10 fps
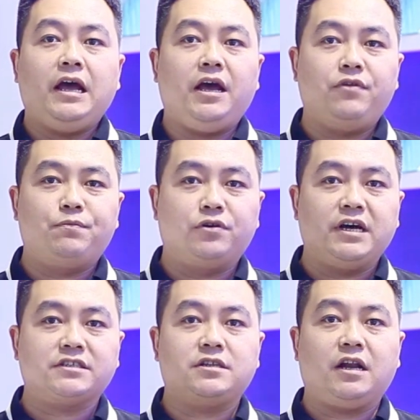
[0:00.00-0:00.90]
every
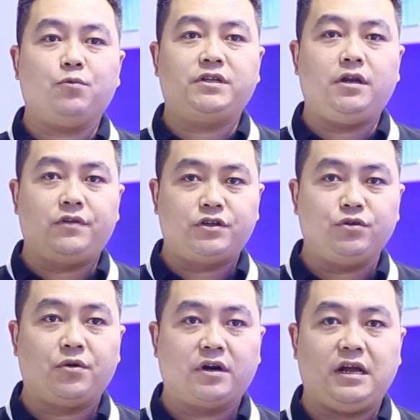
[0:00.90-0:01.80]
product that we deliver to
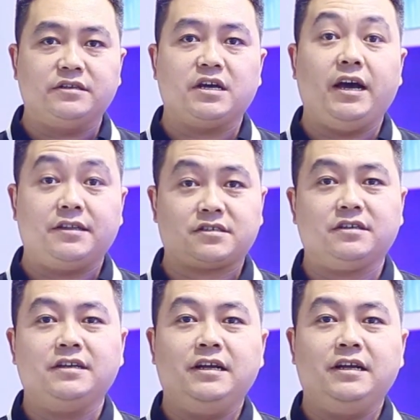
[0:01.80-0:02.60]
our clients' hands.